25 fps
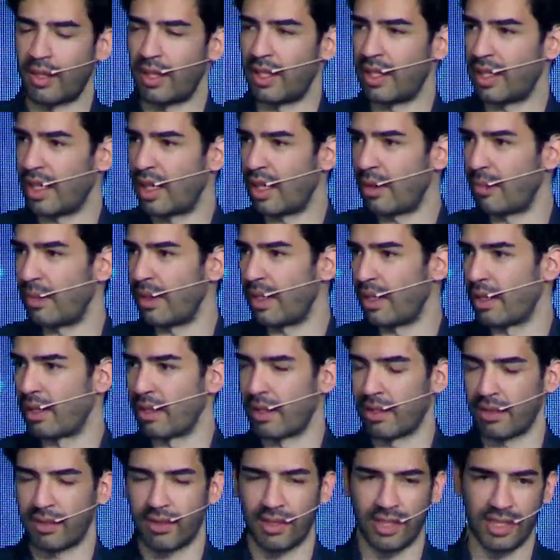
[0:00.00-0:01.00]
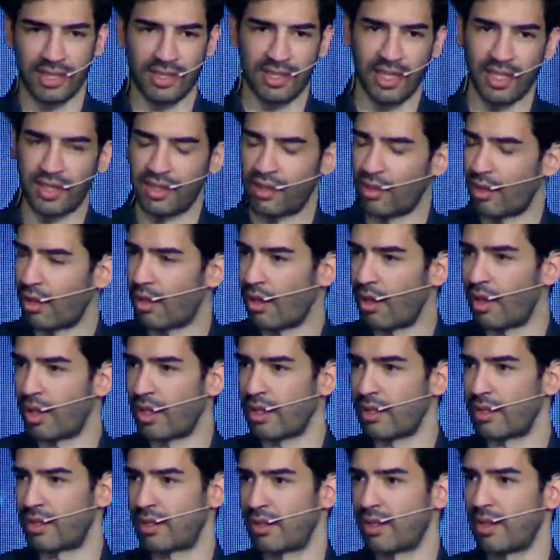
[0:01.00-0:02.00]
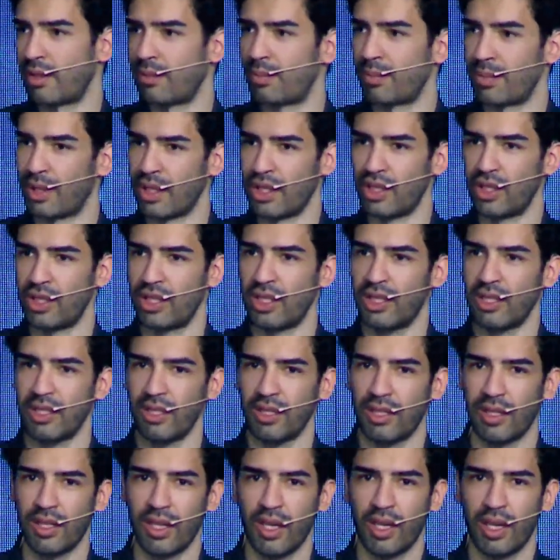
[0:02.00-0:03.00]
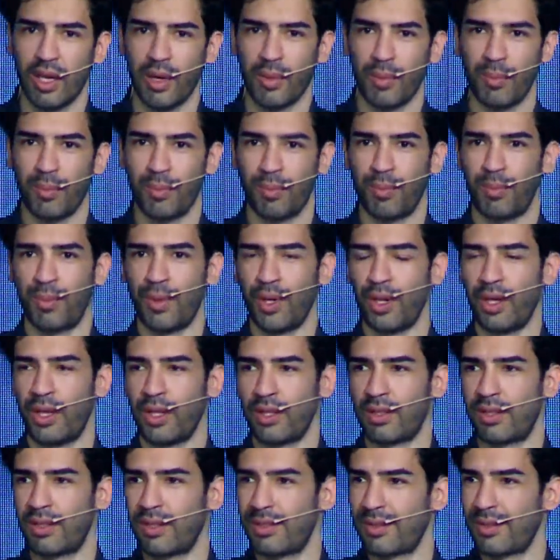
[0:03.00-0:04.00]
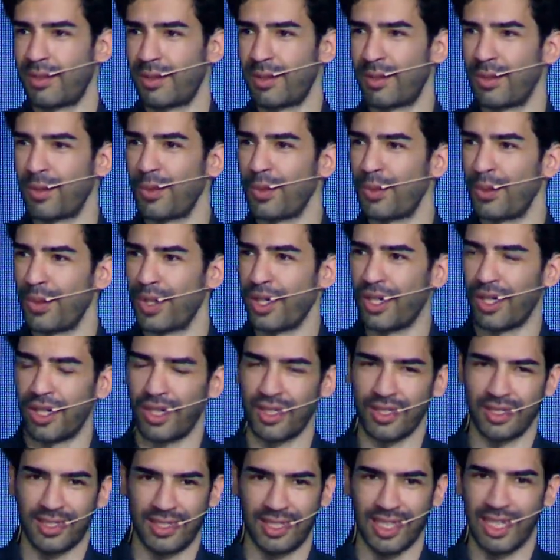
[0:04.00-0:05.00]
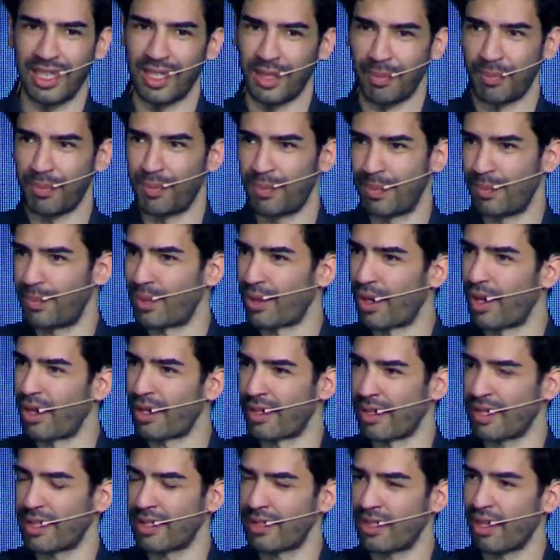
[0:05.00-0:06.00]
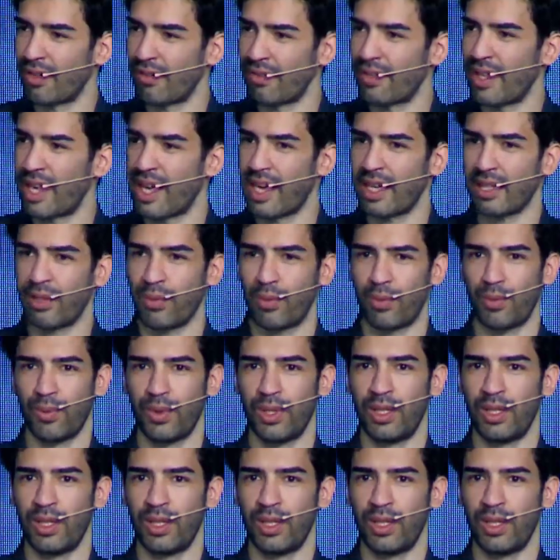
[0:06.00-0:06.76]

enable decentralized bridging, but we are still in progress of that.